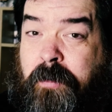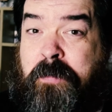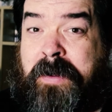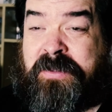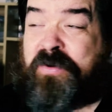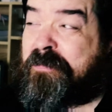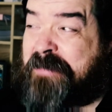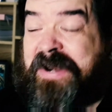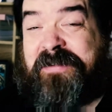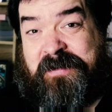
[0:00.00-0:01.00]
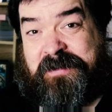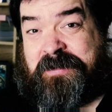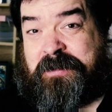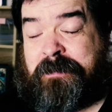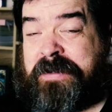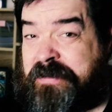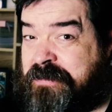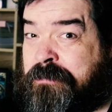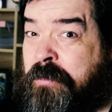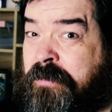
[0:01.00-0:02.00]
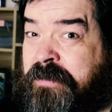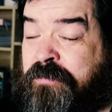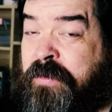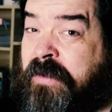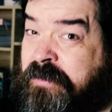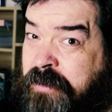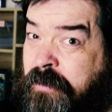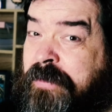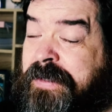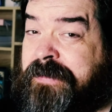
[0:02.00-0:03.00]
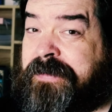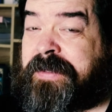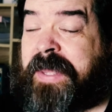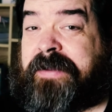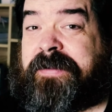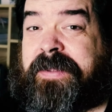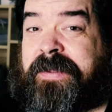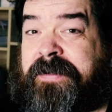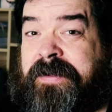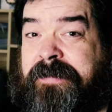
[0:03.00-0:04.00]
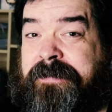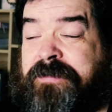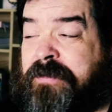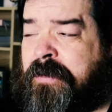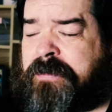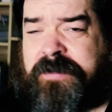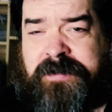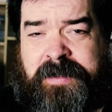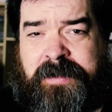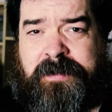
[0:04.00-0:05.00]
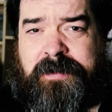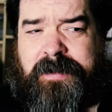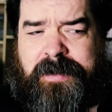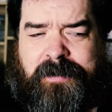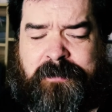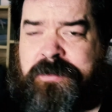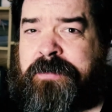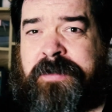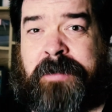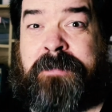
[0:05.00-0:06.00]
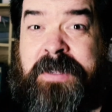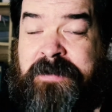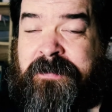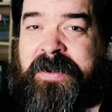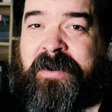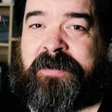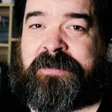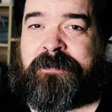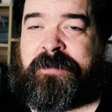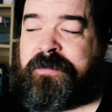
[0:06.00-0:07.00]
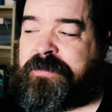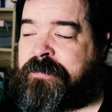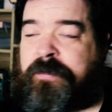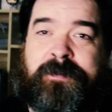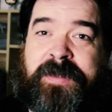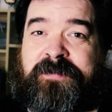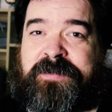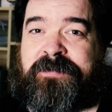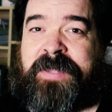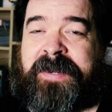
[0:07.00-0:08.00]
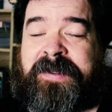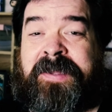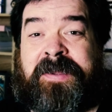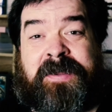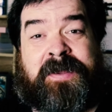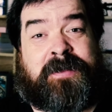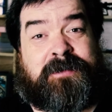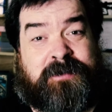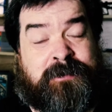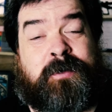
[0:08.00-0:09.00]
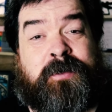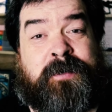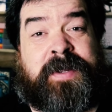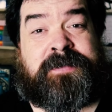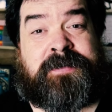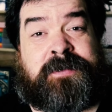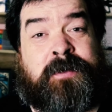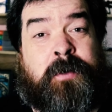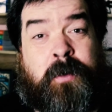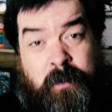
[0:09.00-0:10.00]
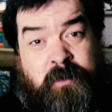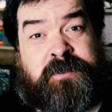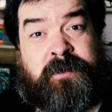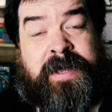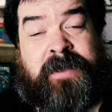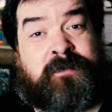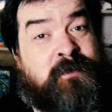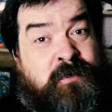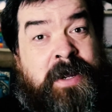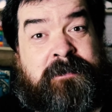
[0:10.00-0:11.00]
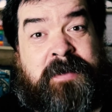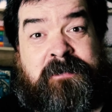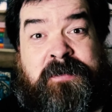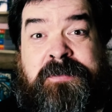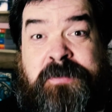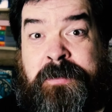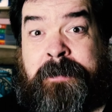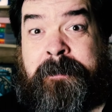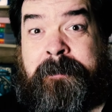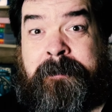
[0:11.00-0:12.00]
but there are benefits to being small as well, so look into that. So don't just think of choosing a medium character because of all the benefits of that. The smaller races also have great benefits to them.